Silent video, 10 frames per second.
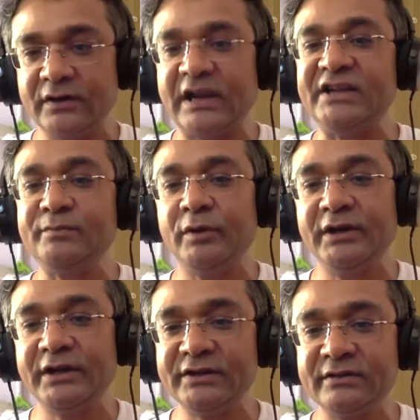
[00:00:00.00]
caste
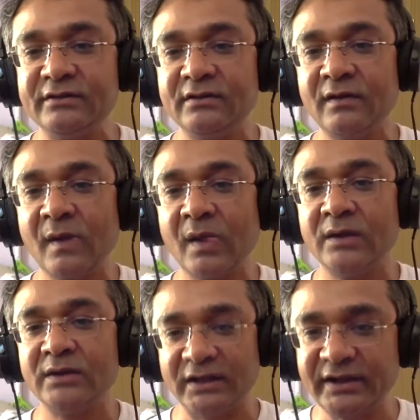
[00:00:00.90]
politics?
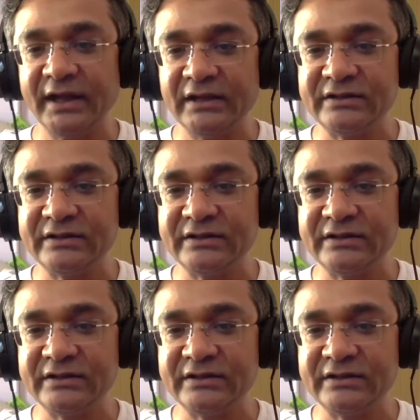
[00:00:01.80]
Nothing yes. else.